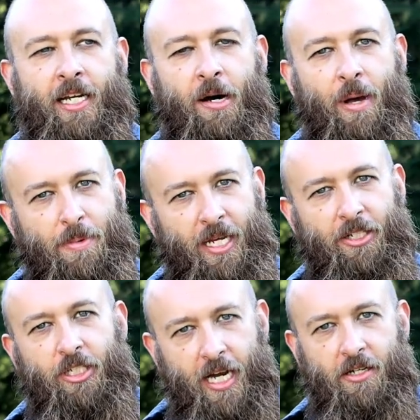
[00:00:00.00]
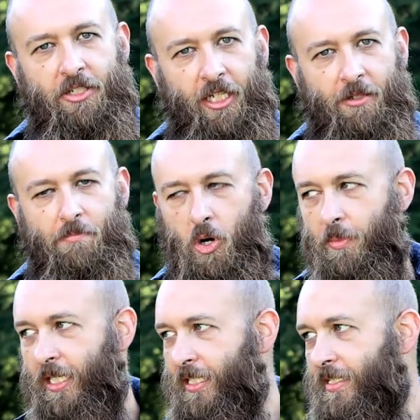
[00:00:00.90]
Now, my biggest challenge at the
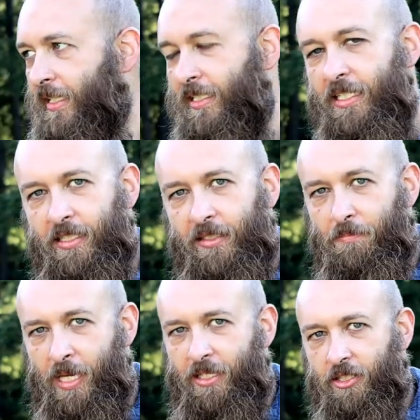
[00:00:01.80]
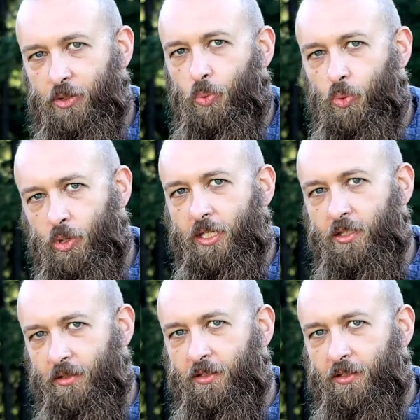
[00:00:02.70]
moment is that these pieces of wood,